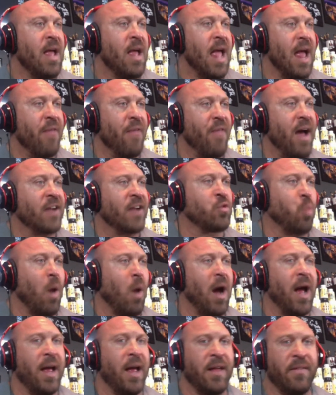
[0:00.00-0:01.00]
And that's
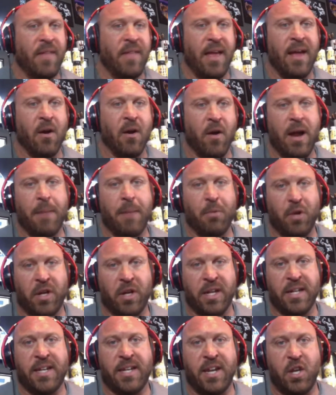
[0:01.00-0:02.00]
why they are able to
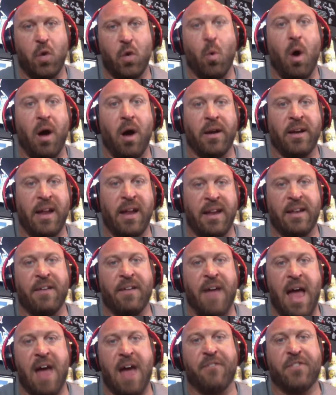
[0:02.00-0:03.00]
continue on and to
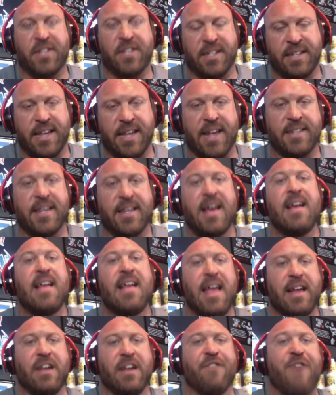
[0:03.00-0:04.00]
have success
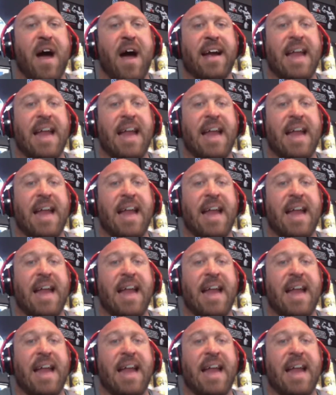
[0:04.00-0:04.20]
and to find